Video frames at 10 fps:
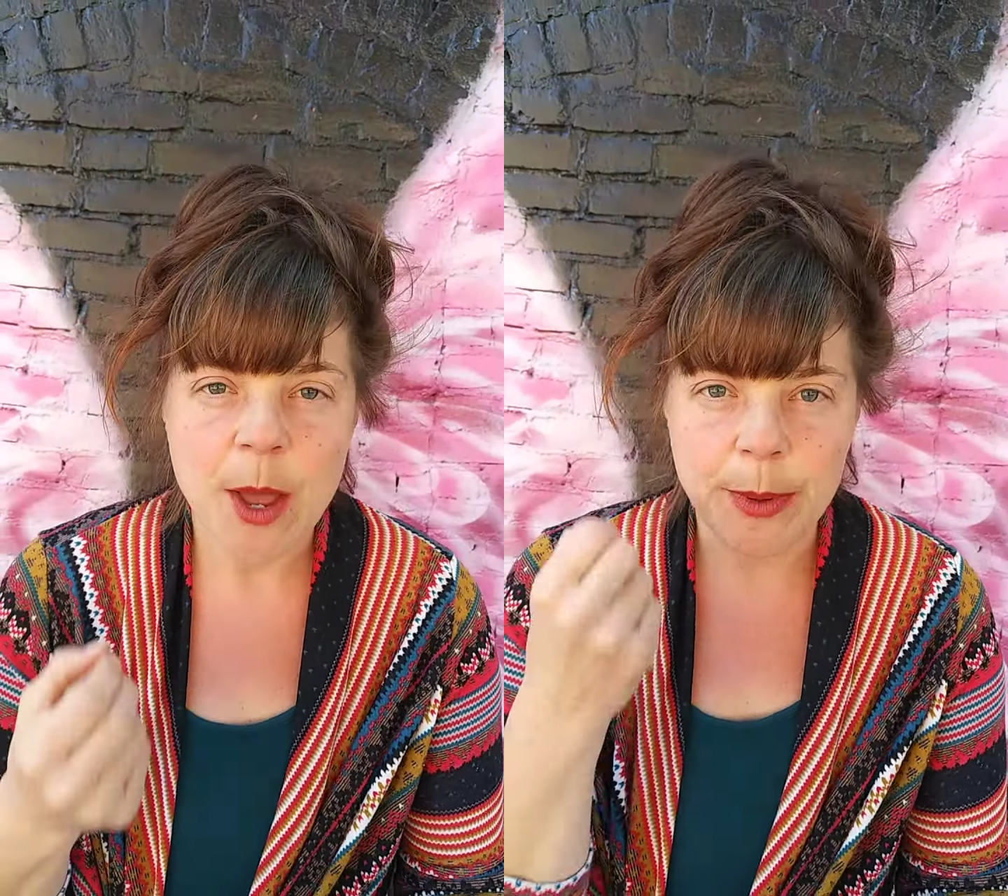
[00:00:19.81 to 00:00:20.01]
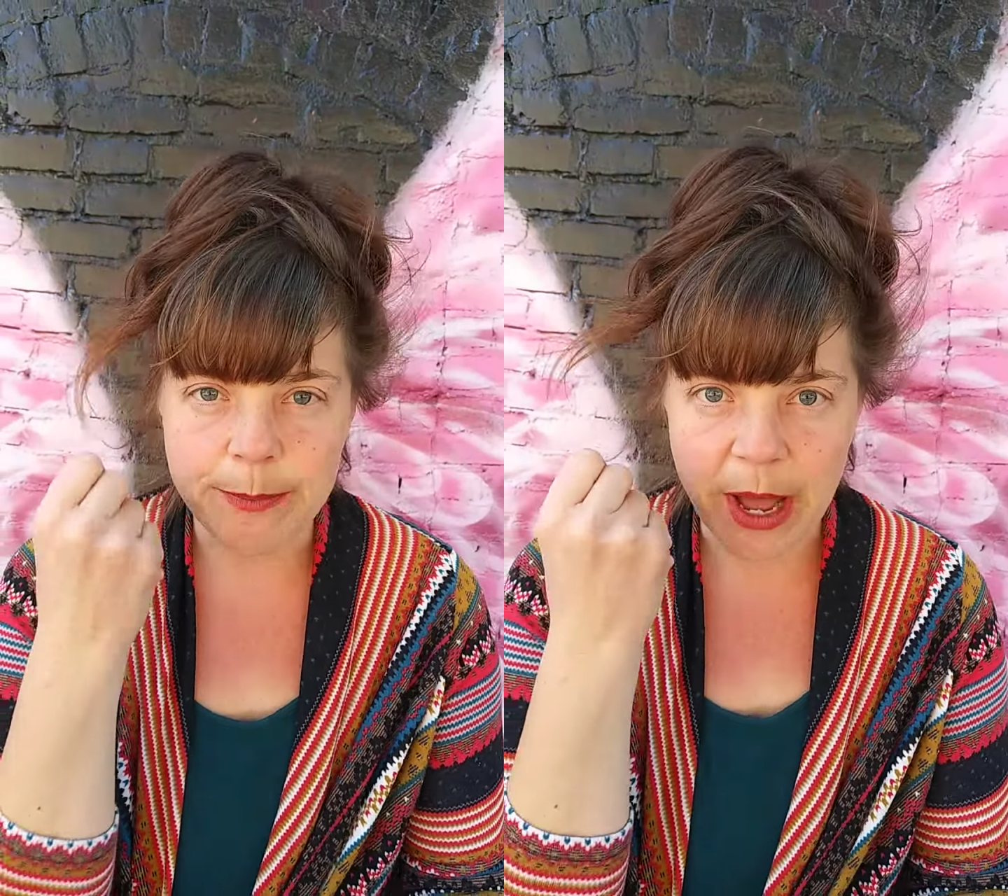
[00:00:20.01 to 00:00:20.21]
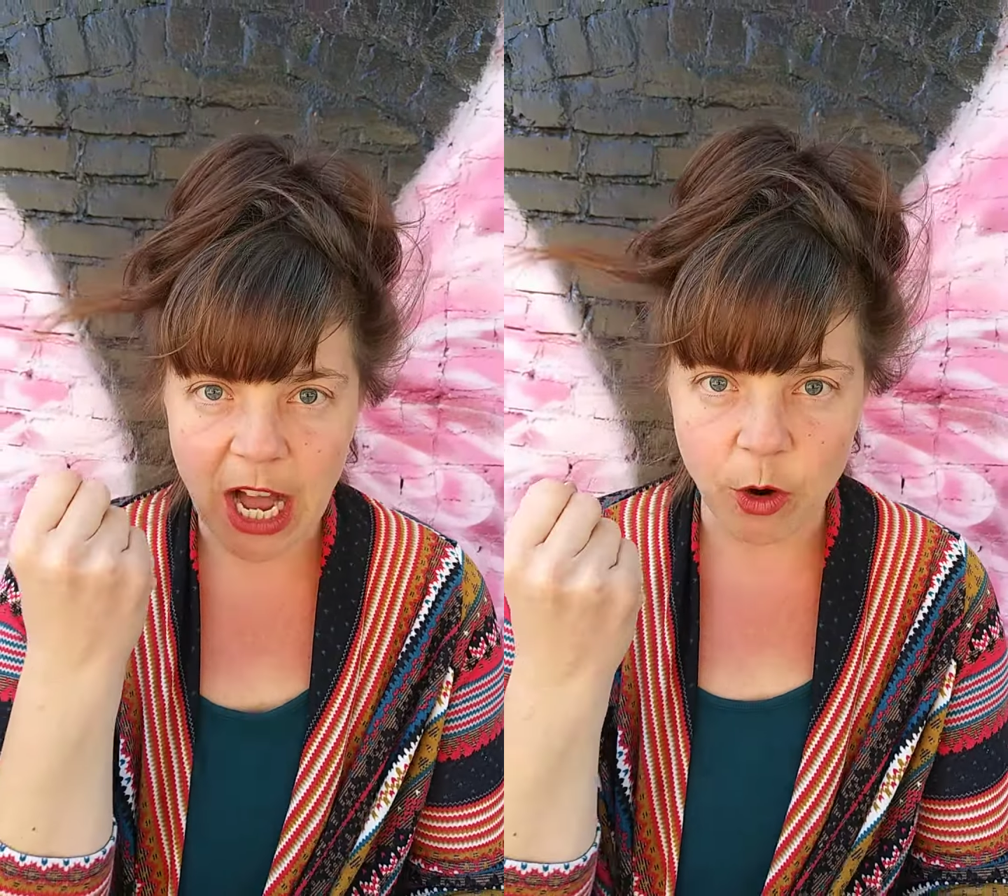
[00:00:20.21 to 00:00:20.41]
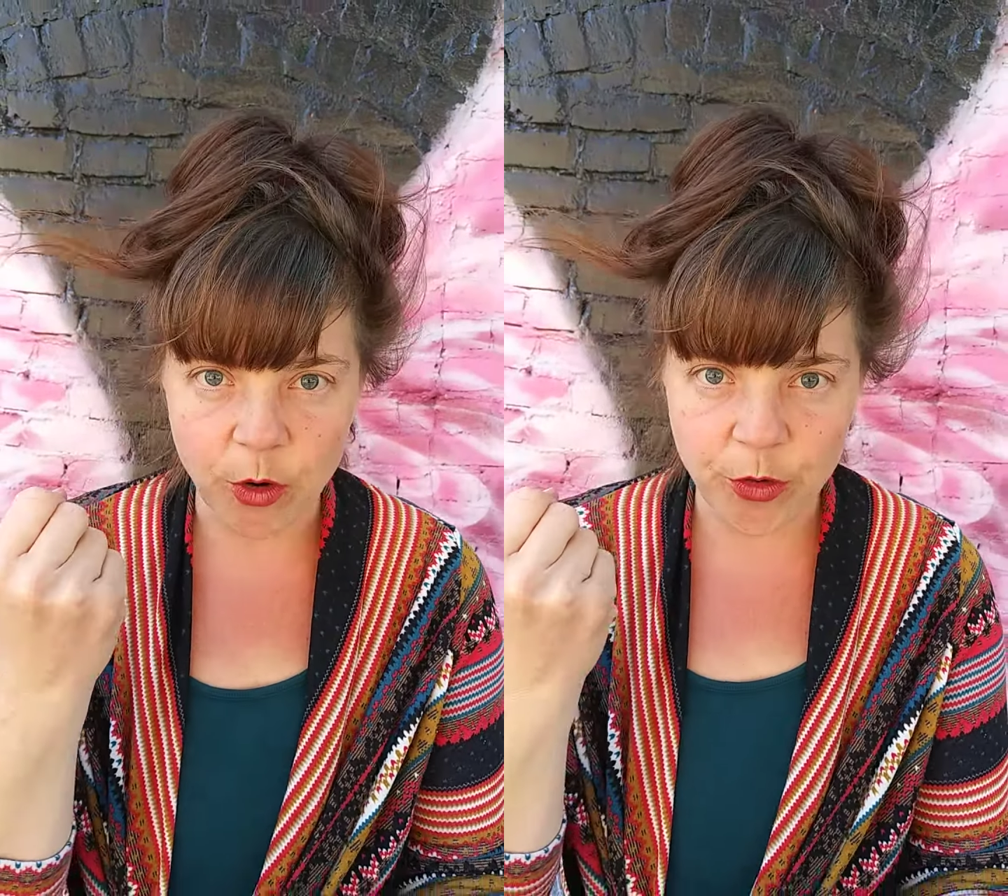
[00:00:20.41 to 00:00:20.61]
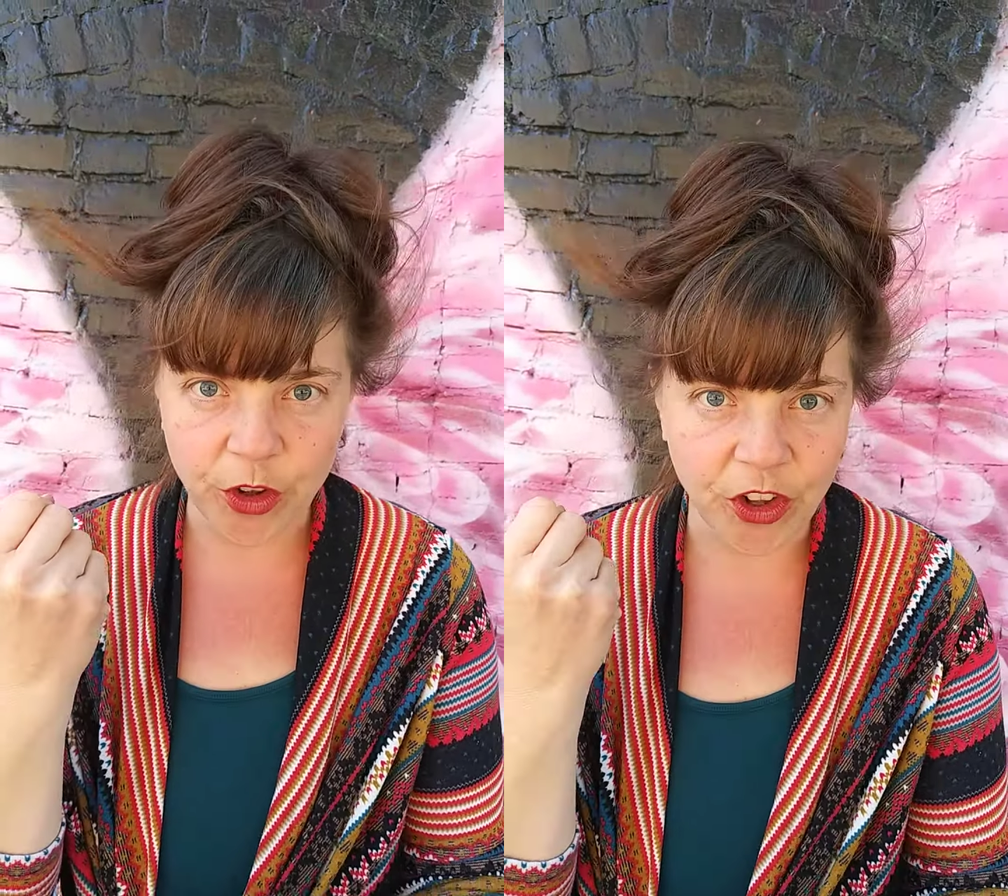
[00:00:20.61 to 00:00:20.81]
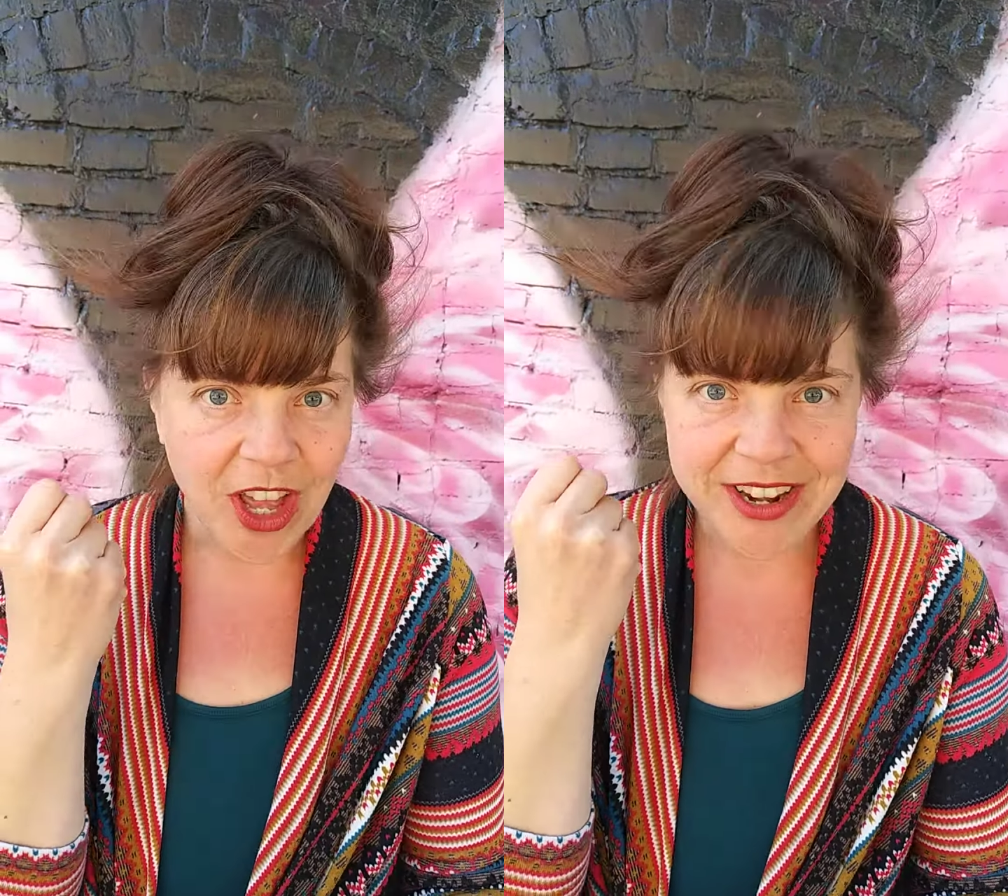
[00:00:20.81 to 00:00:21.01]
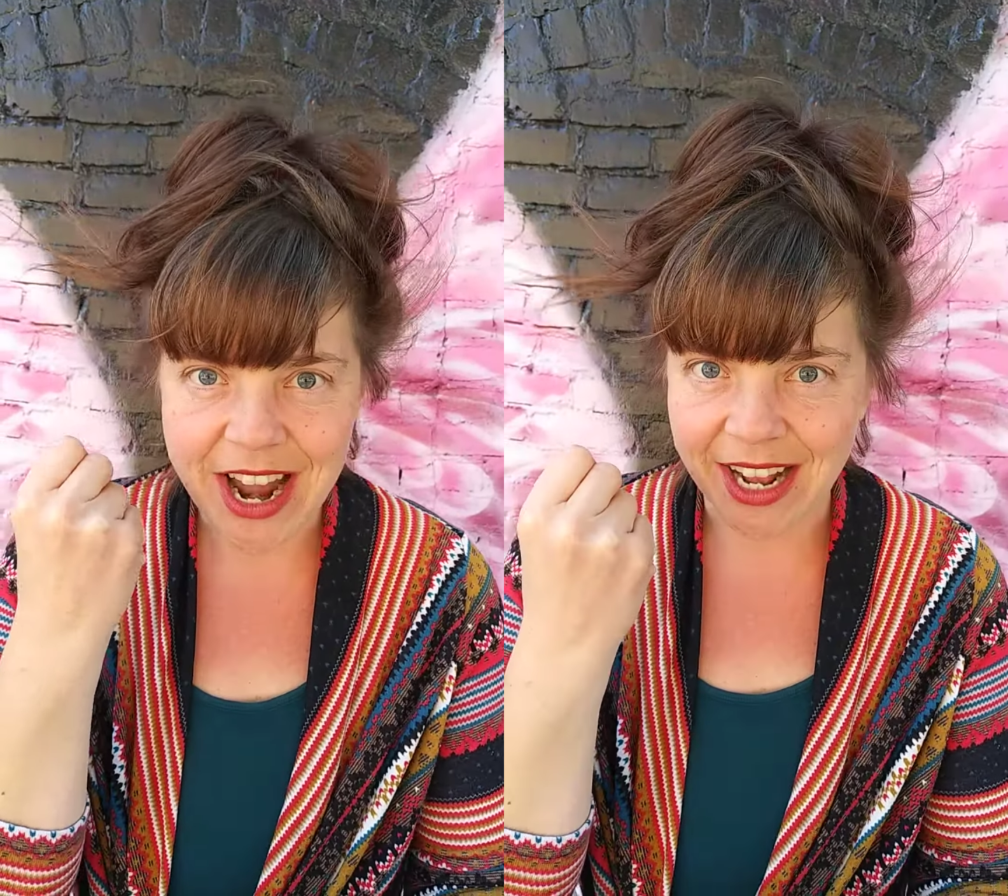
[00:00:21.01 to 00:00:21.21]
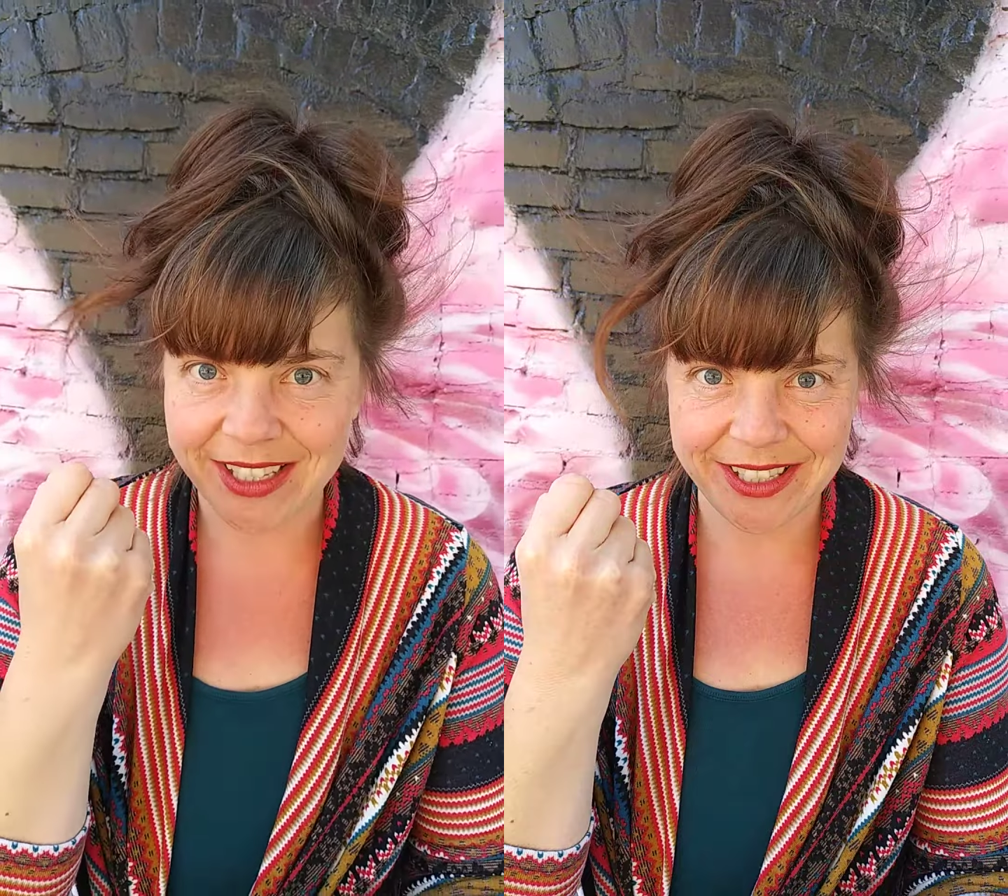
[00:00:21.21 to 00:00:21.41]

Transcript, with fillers: be powerful, not